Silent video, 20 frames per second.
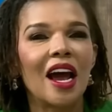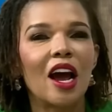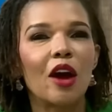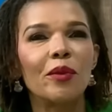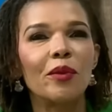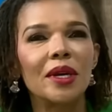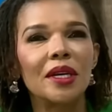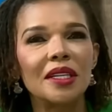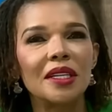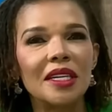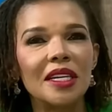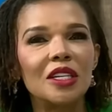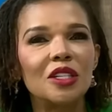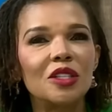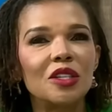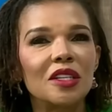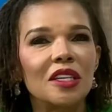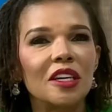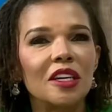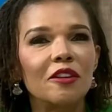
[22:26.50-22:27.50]
And we need
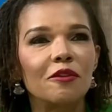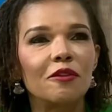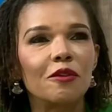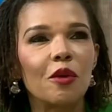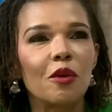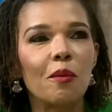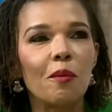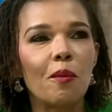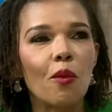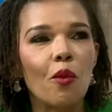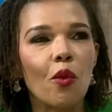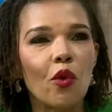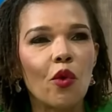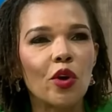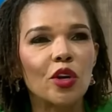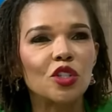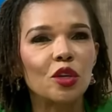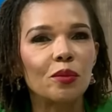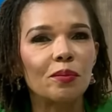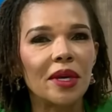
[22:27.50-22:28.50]
to give
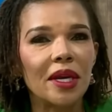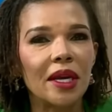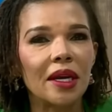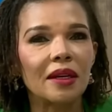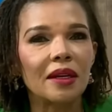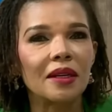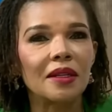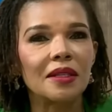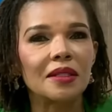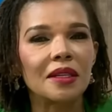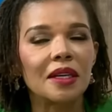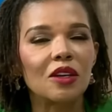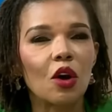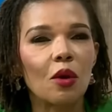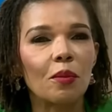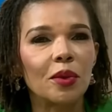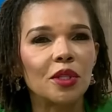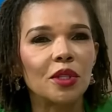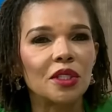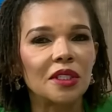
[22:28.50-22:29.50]
more Jamaicans an
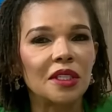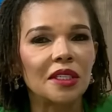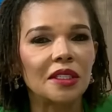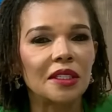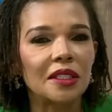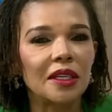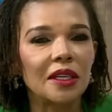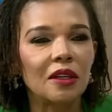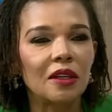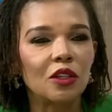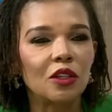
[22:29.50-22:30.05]
opportunity